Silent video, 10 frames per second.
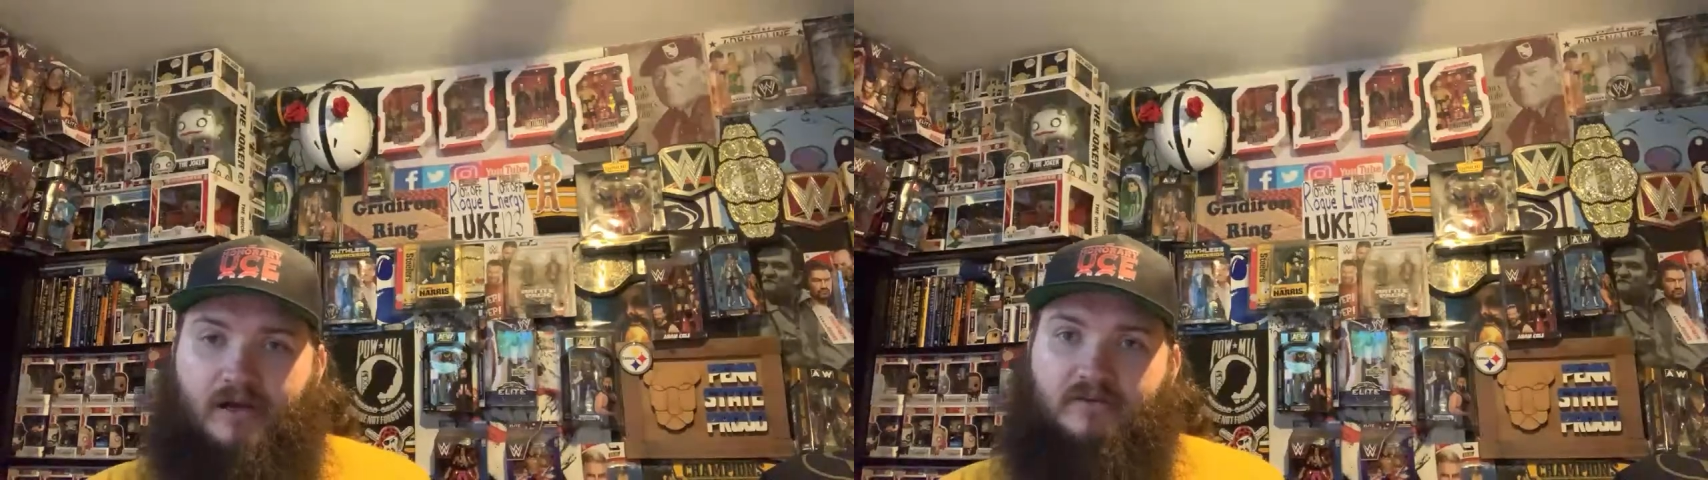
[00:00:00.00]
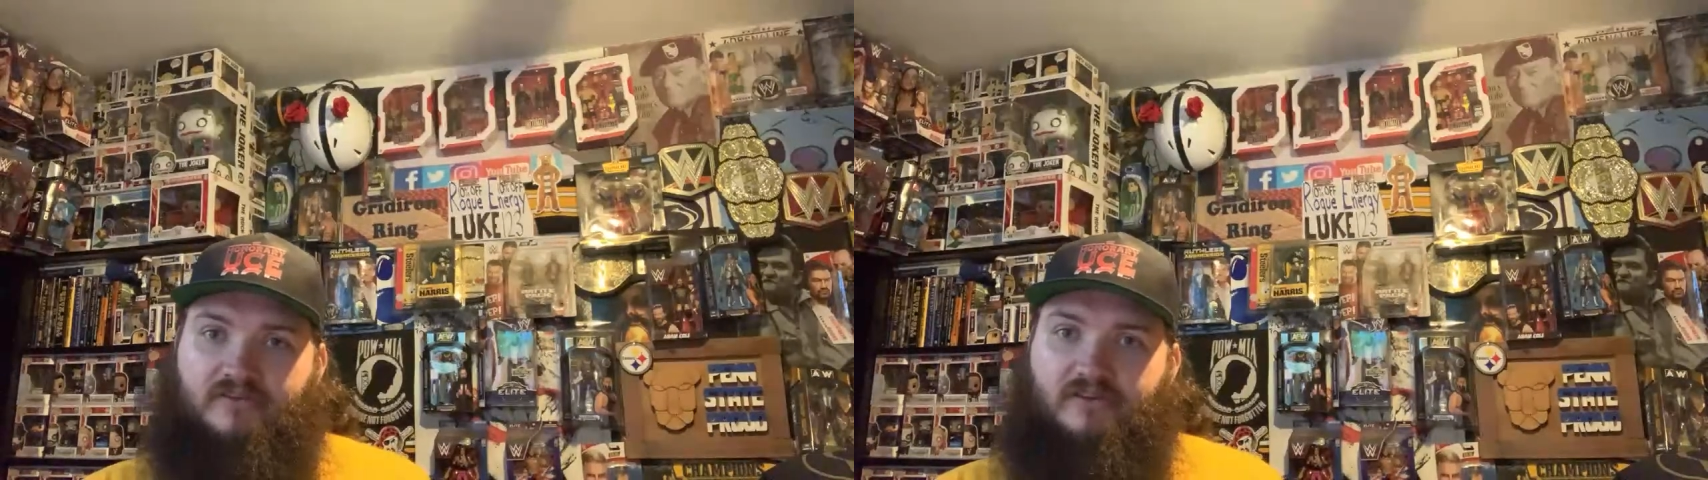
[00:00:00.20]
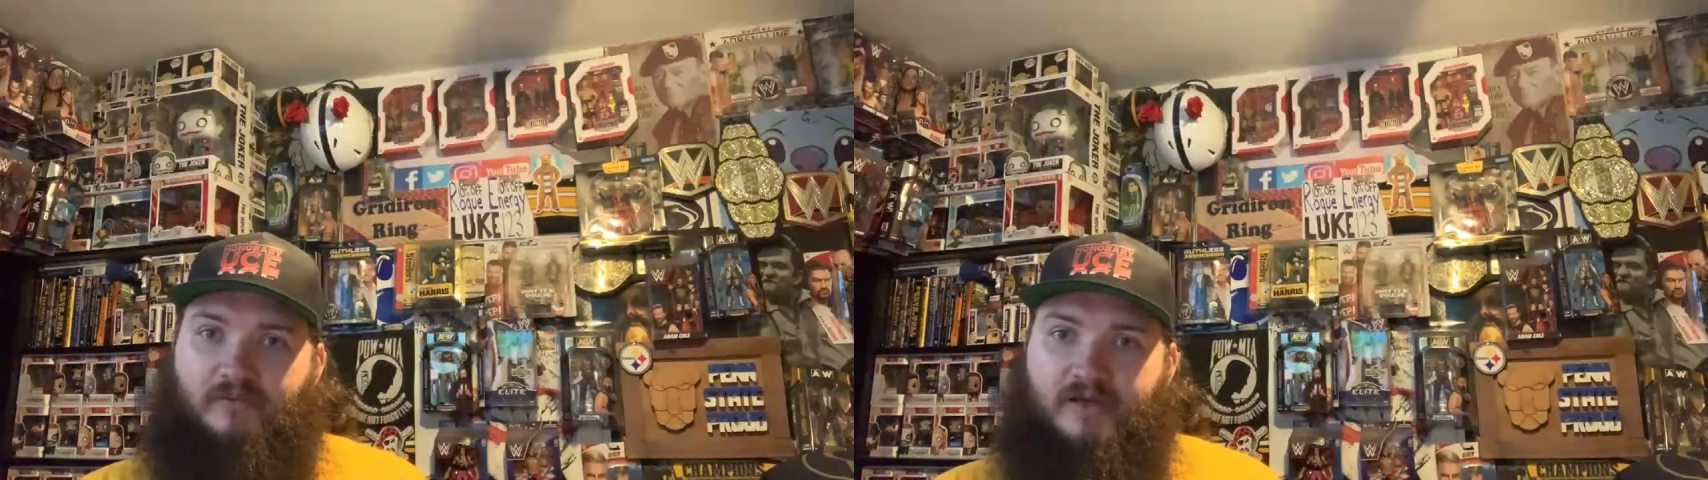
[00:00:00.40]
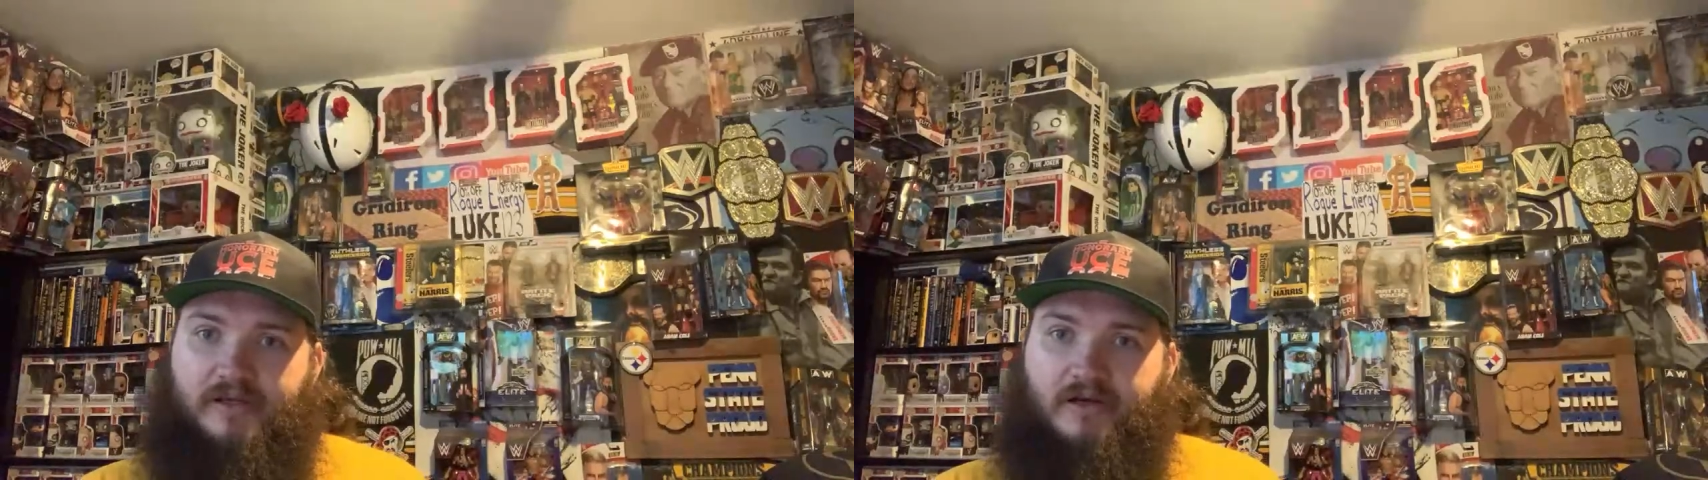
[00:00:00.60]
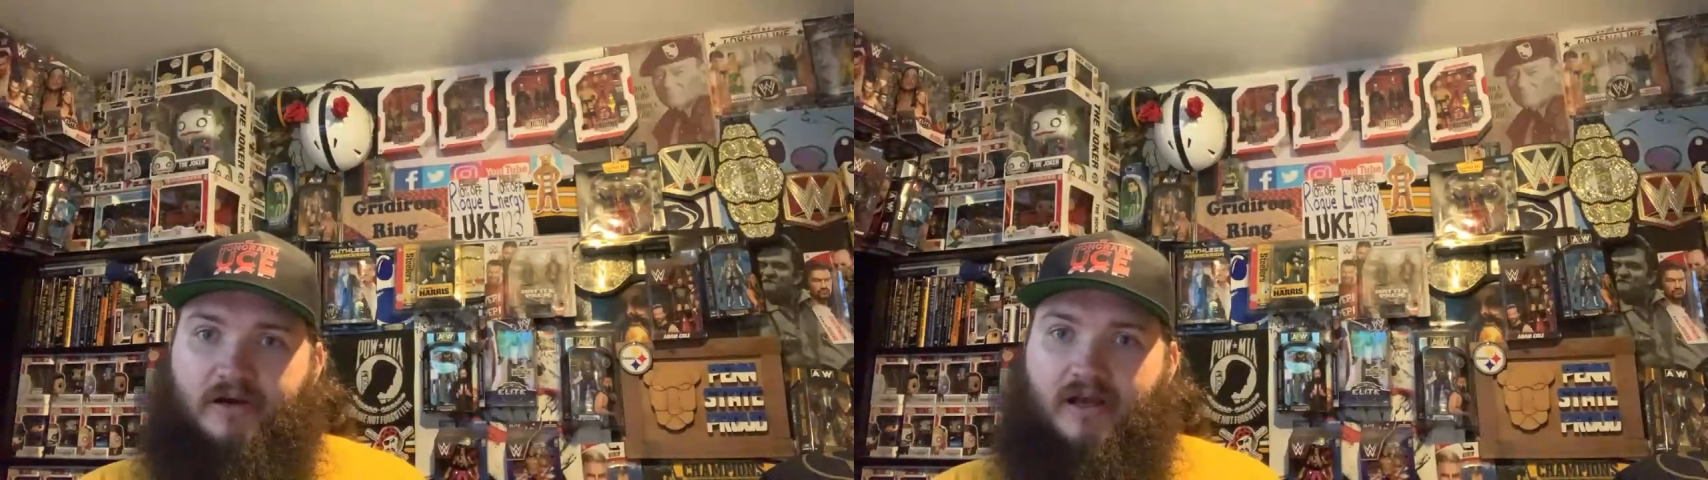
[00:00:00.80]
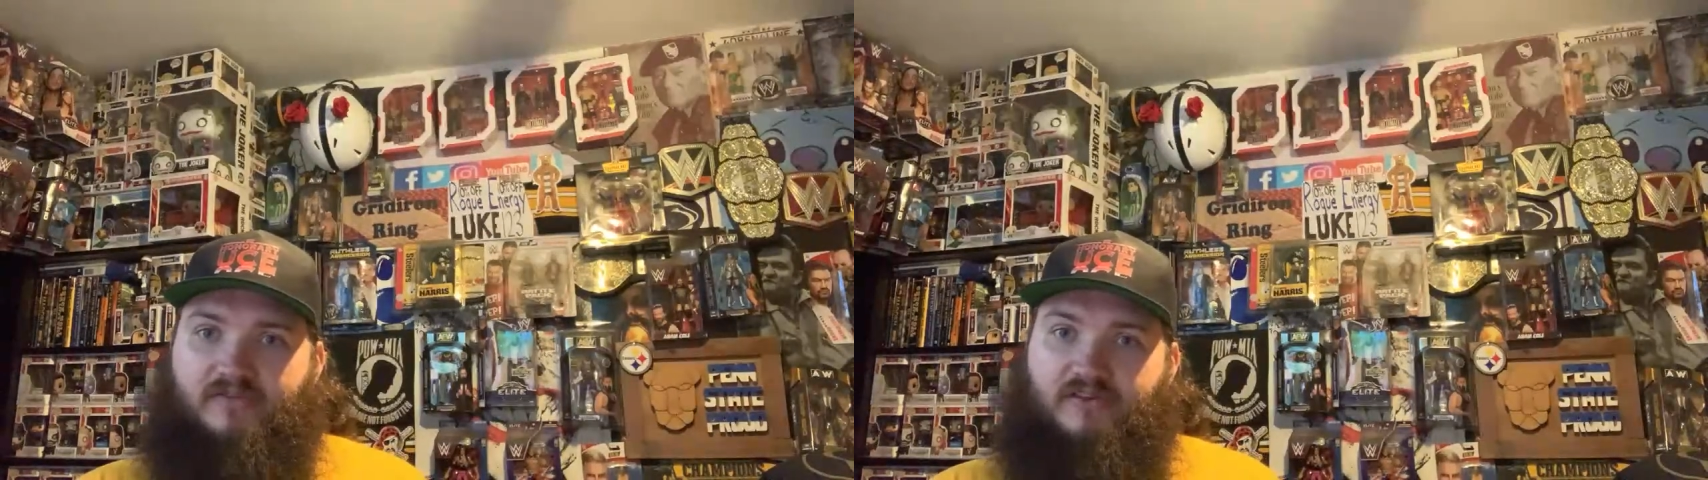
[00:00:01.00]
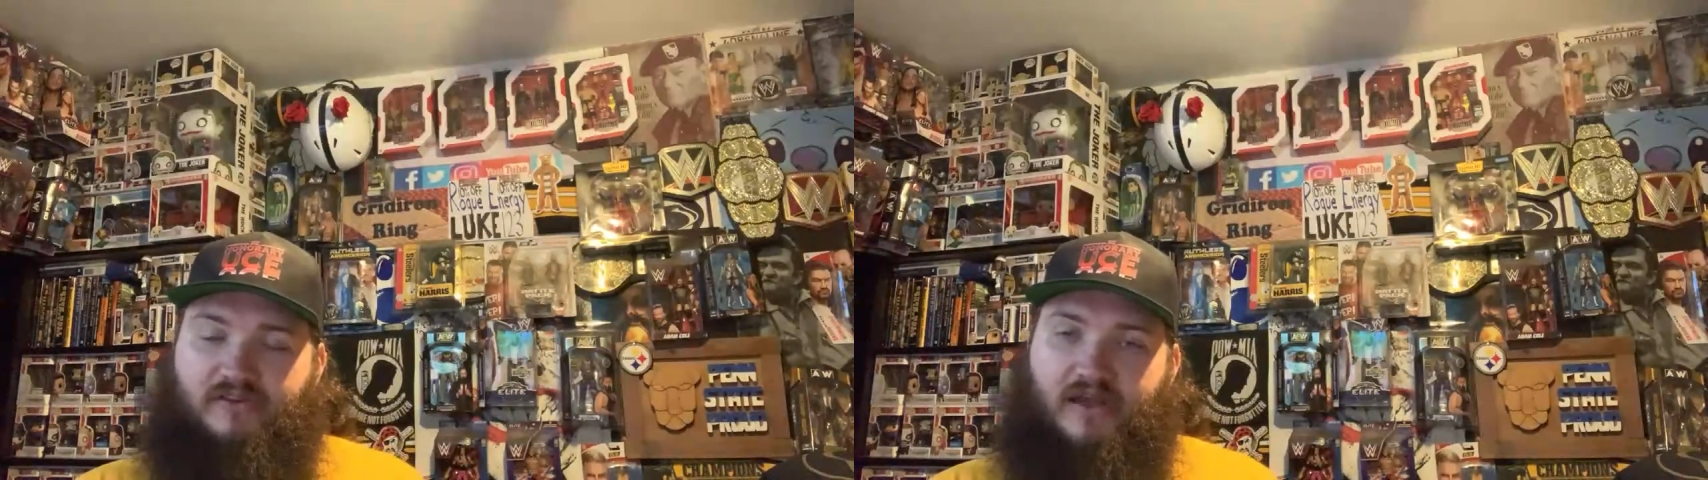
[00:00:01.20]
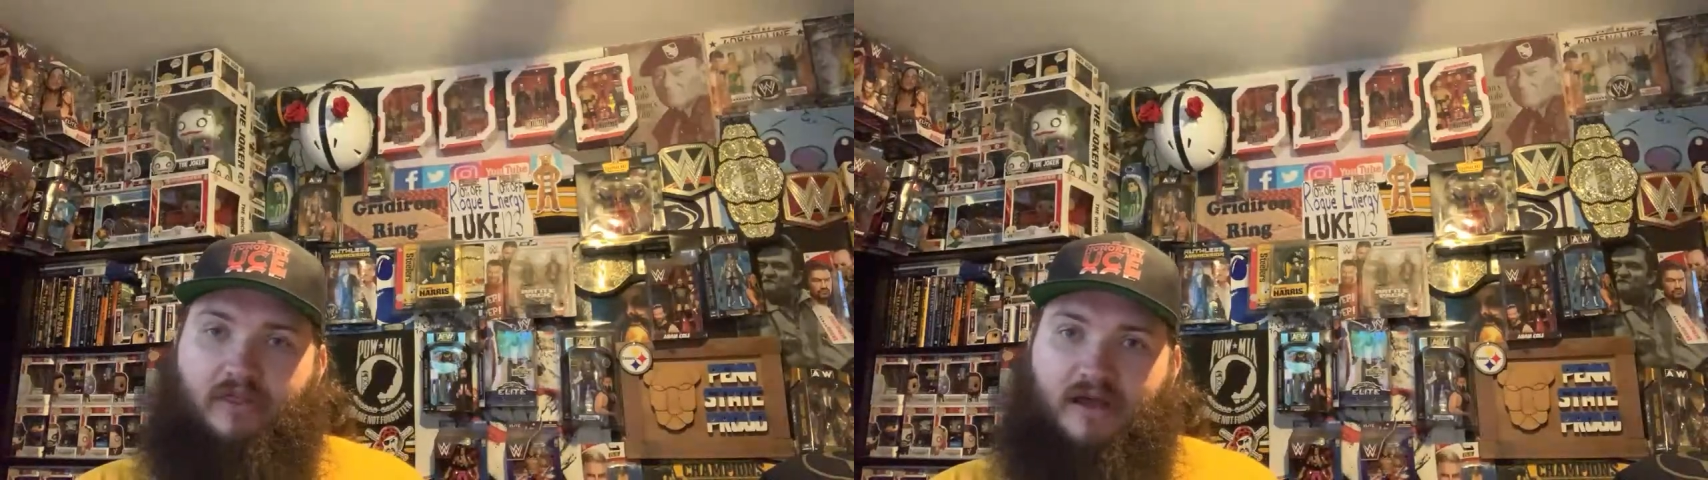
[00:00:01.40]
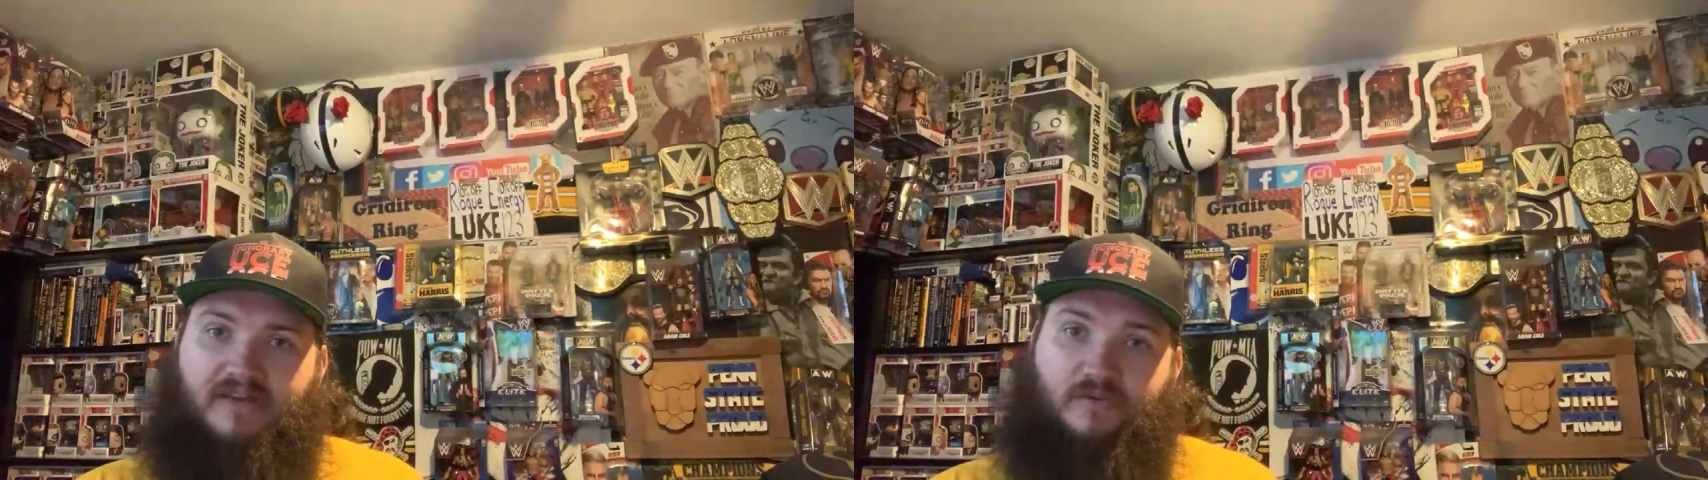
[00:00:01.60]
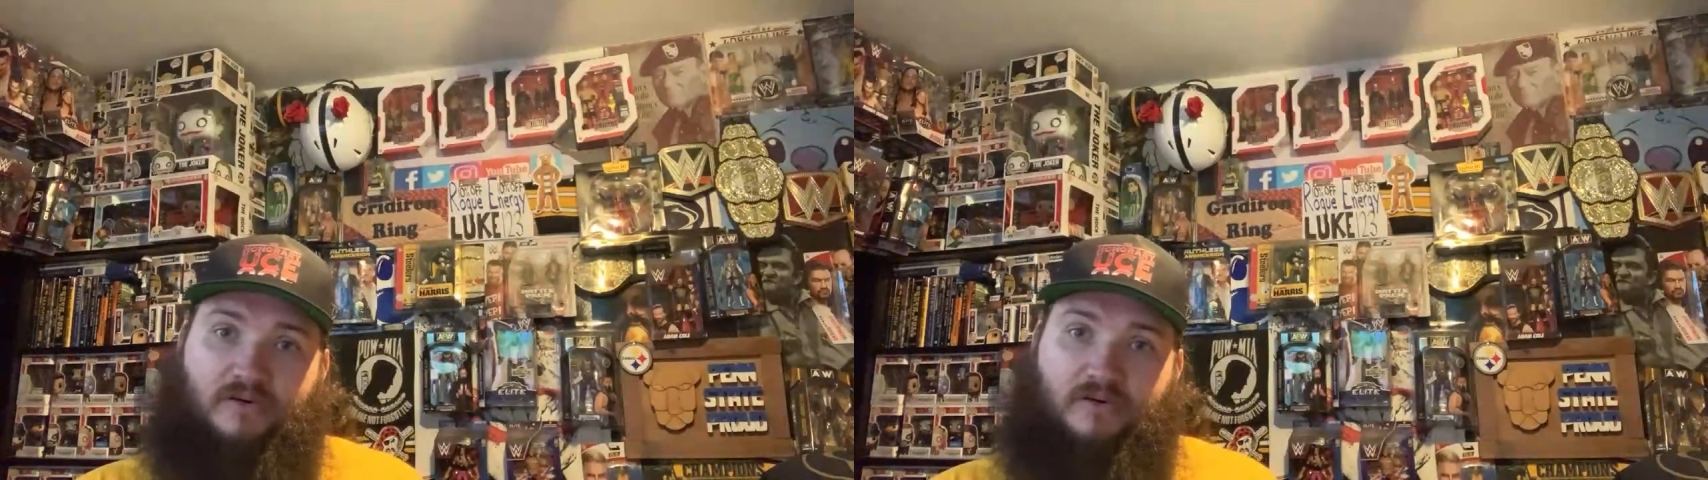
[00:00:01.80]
because it's been a year and a half since they had the last